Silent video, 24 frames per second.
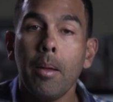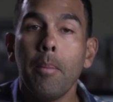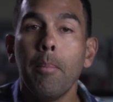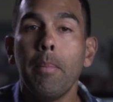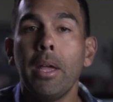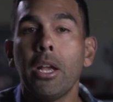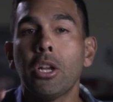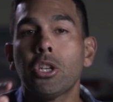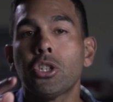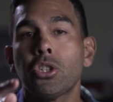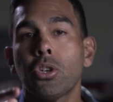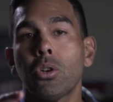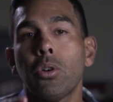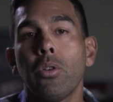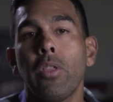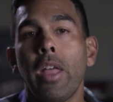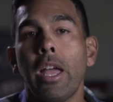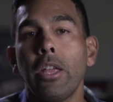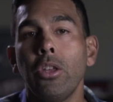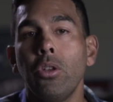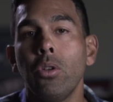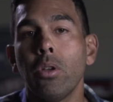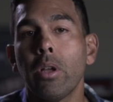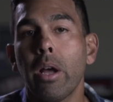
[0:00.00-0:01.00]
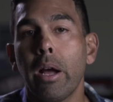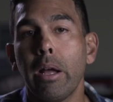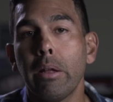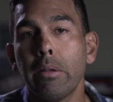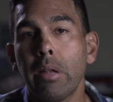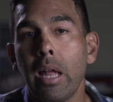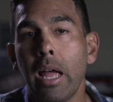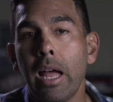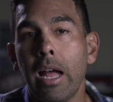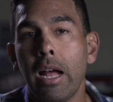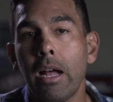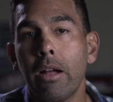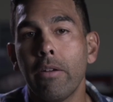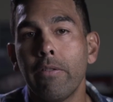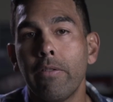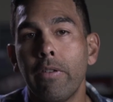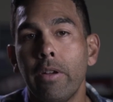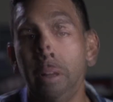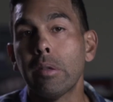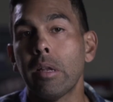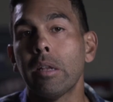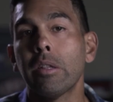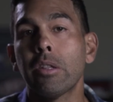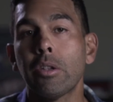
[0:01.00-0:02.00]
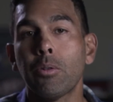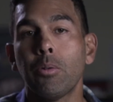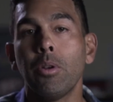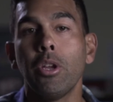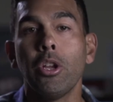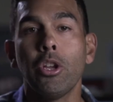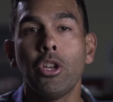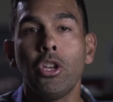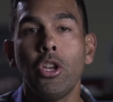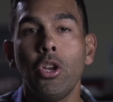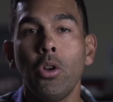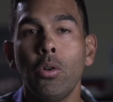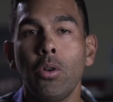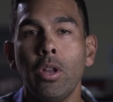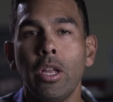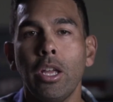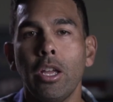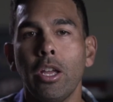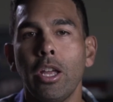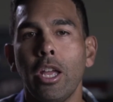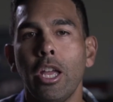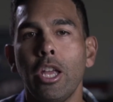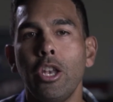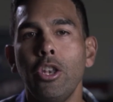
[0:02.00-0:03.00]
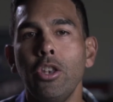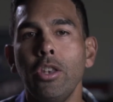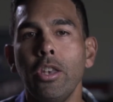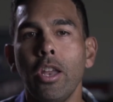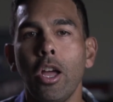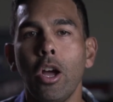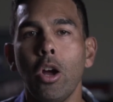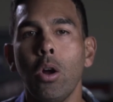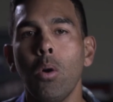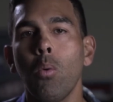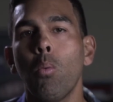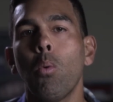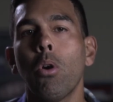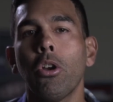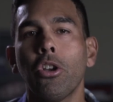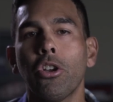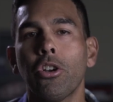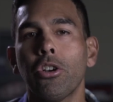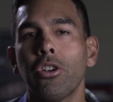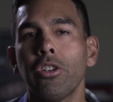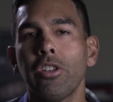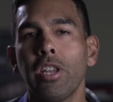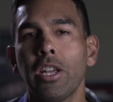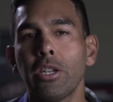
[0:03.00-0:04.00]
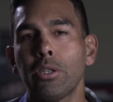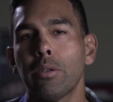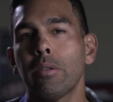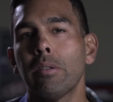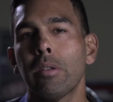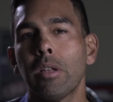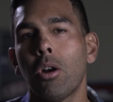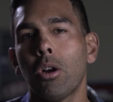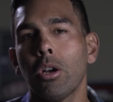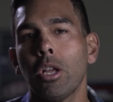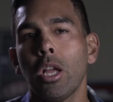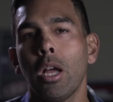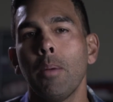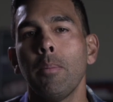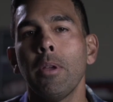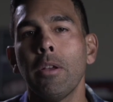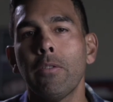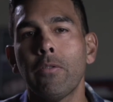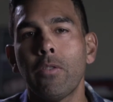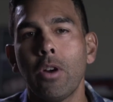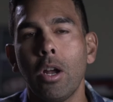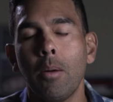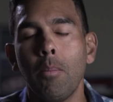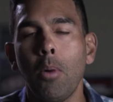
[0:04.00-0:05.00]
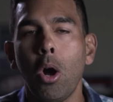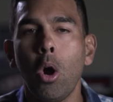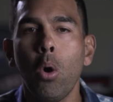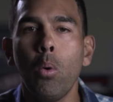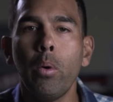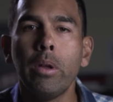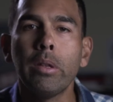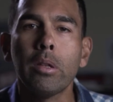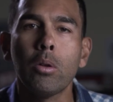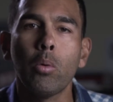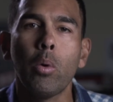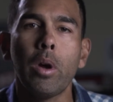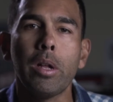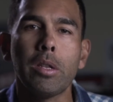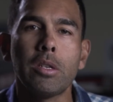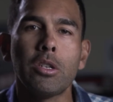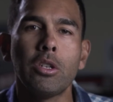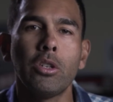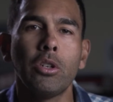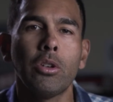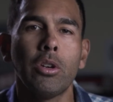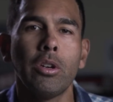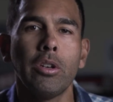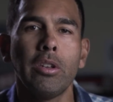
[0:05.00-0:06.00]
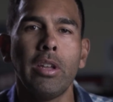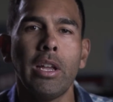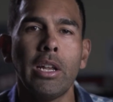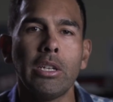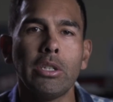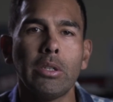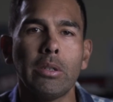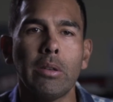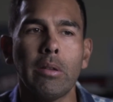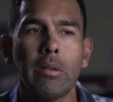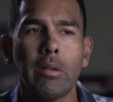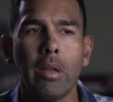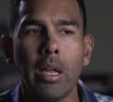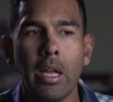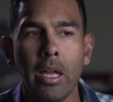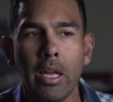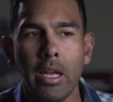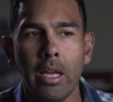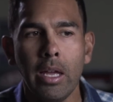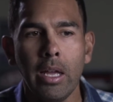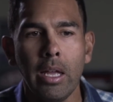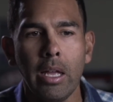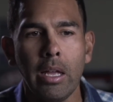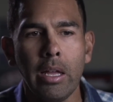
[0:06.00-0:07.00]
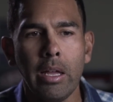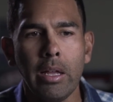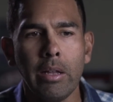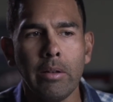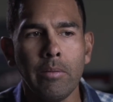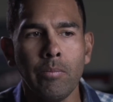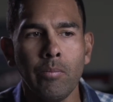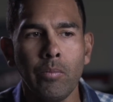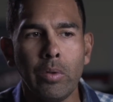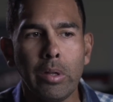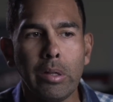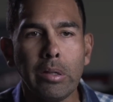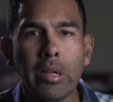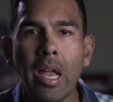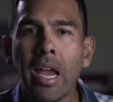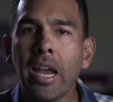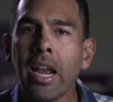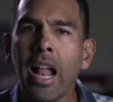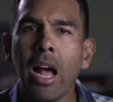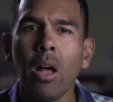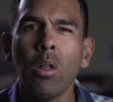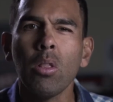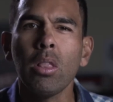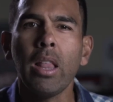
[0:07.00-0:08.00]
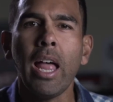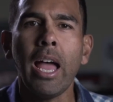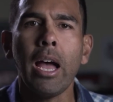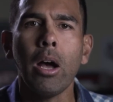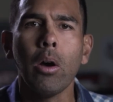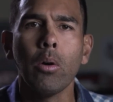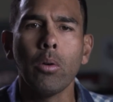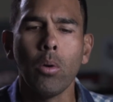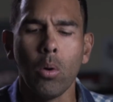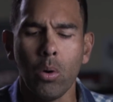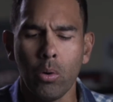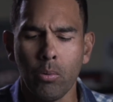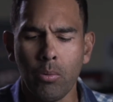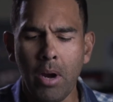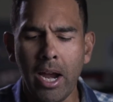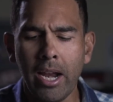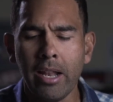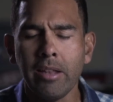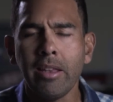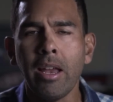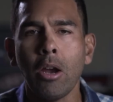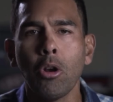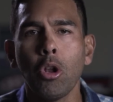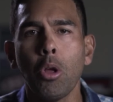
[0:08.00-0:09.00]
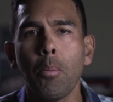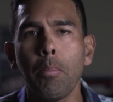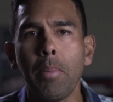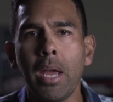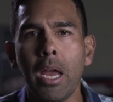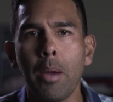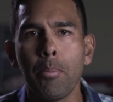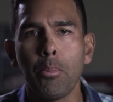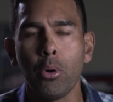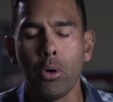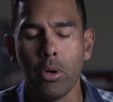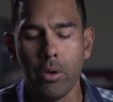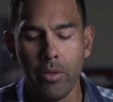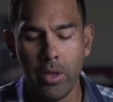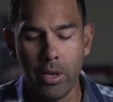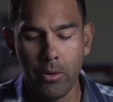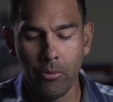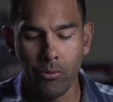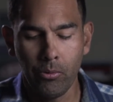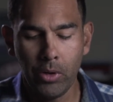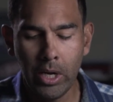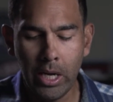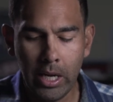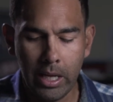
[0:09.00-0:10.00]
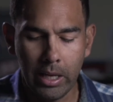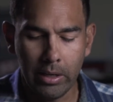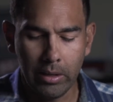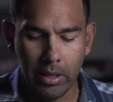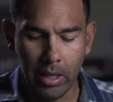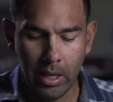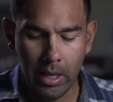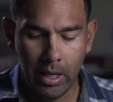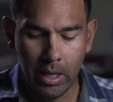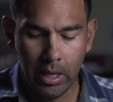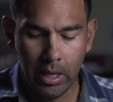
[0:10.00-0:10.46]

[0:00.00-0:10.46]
Make sure that you guys have sensory acuity and know where your intentions are coming from. Always question your intentions and say it out loud or write it down on paper and then read it.